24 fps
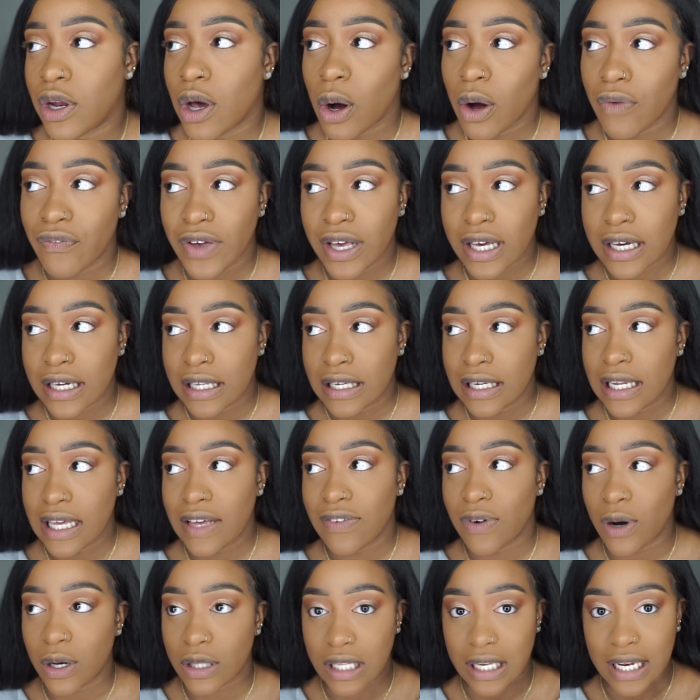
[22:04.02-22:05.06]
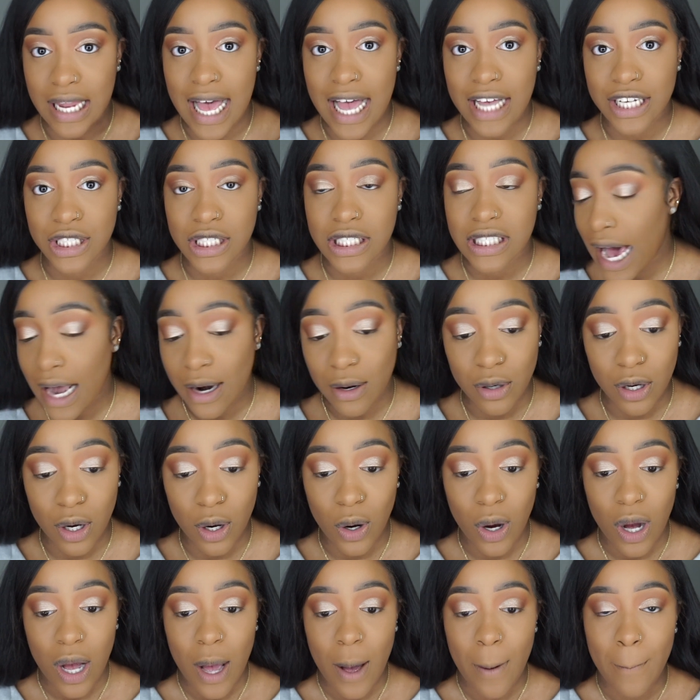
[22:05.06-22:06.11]
know if it could live on the lashes. I don't
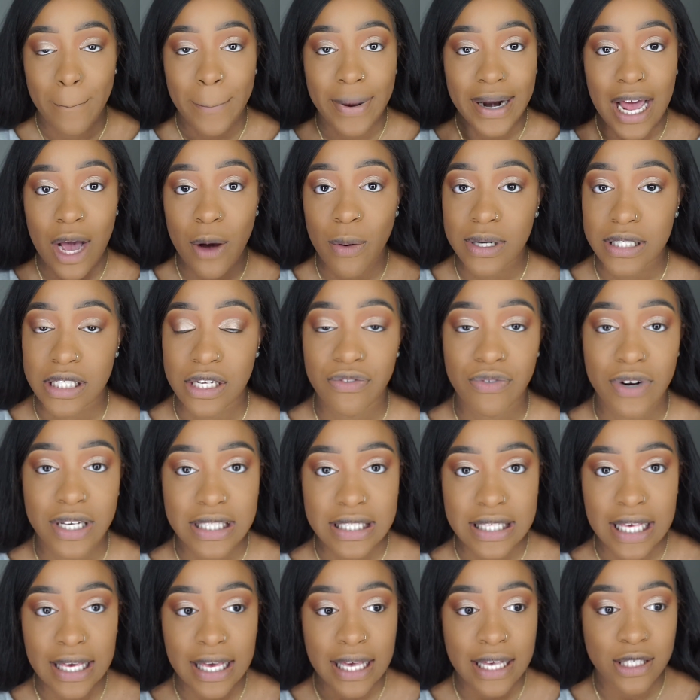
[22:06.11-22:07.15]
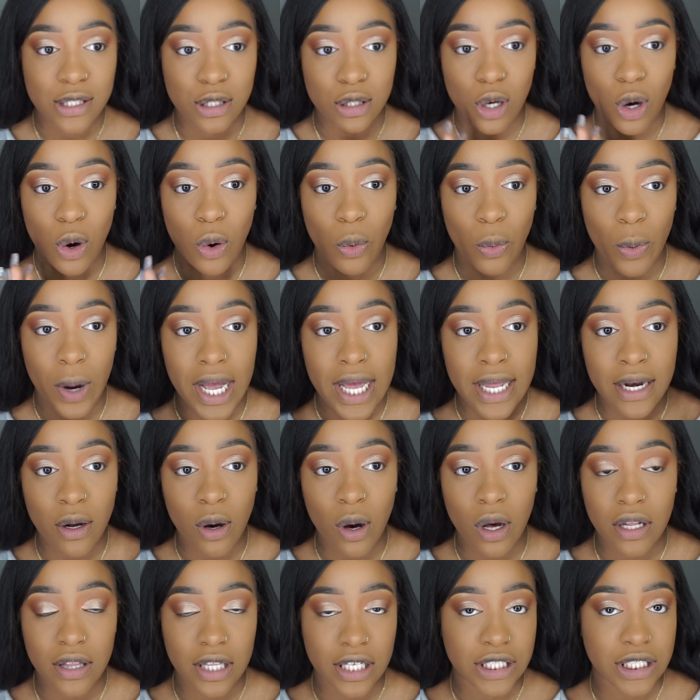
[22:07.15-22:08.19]
know, but I wasn't risking it. So when
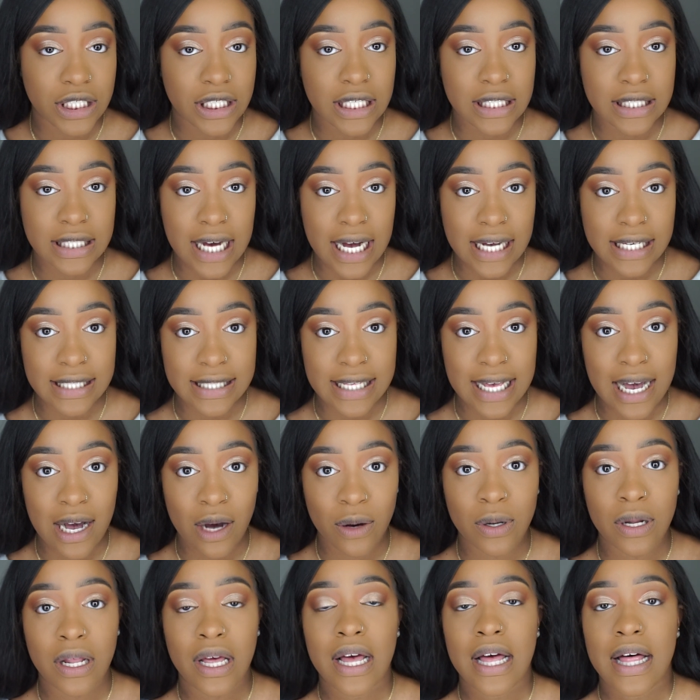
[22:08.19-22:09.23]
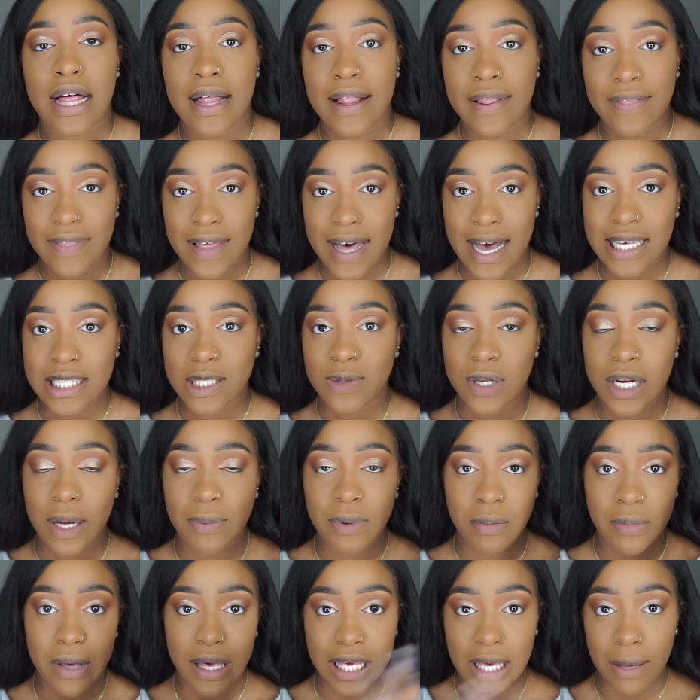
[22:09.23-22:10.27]
all of this shit dies down, that's when I'll
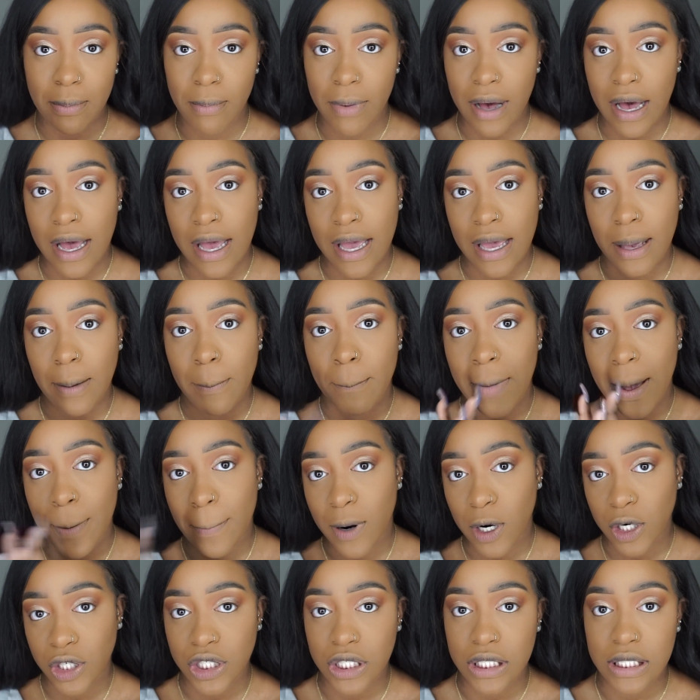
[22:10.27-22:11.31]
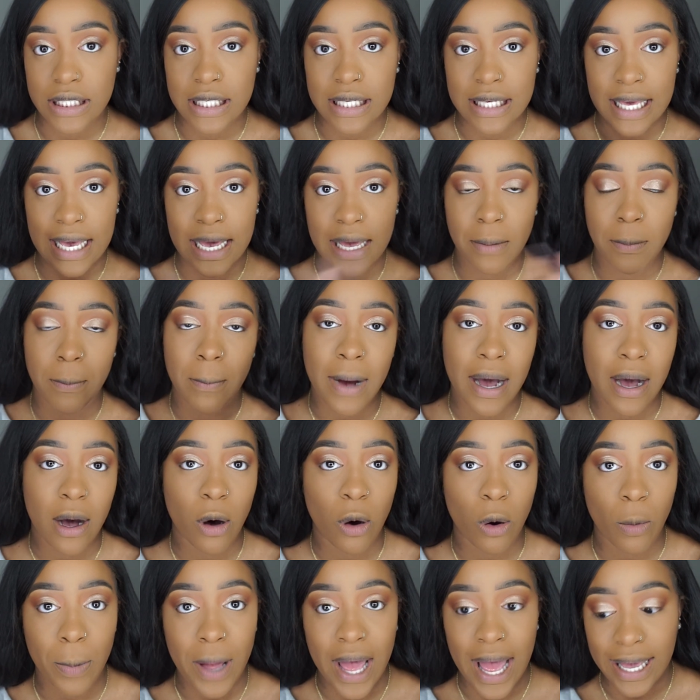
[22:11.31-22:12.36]
be making my purchase to get my
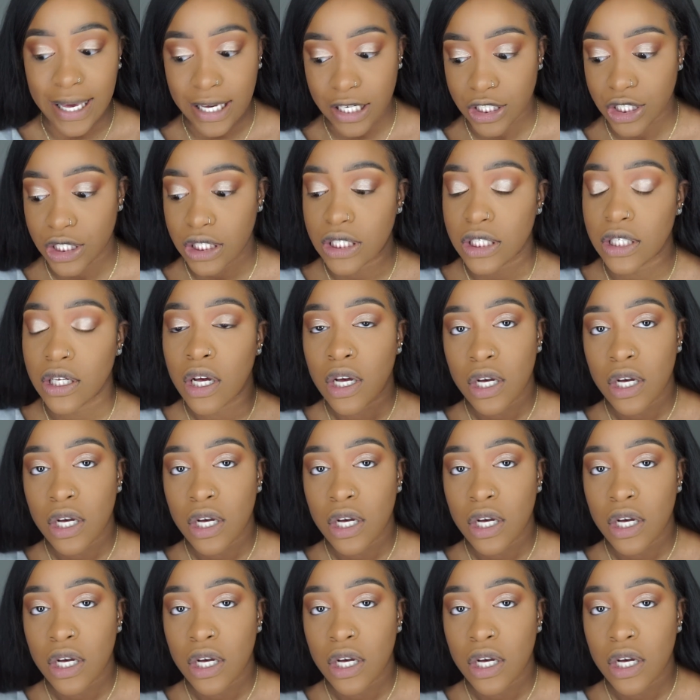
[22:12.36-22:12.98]
whole package and